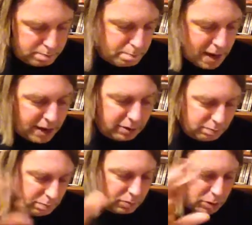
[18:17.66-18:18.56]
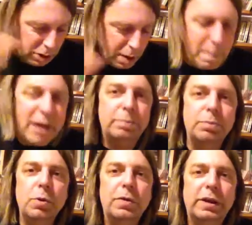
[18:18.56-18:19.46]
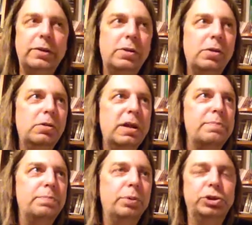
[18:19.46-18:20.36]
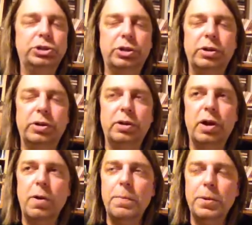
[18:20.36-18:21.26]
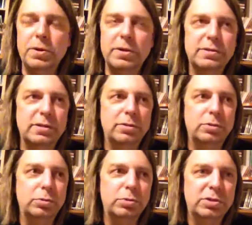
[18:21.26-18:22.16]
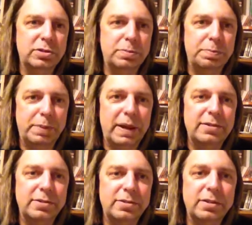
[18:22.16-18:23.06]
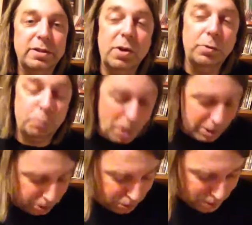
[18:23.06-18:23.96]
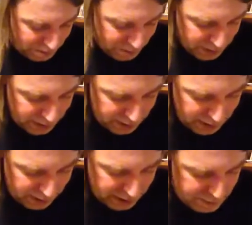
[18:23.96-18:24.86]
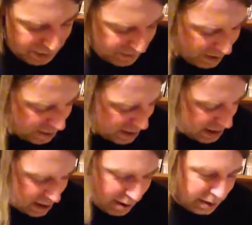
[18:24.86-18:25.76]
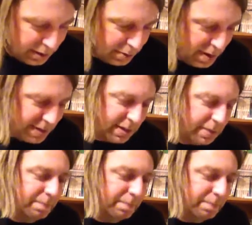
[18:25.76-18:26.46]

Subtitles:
make the combat move a little and push opponents into places they don't want to. That can be very interesting.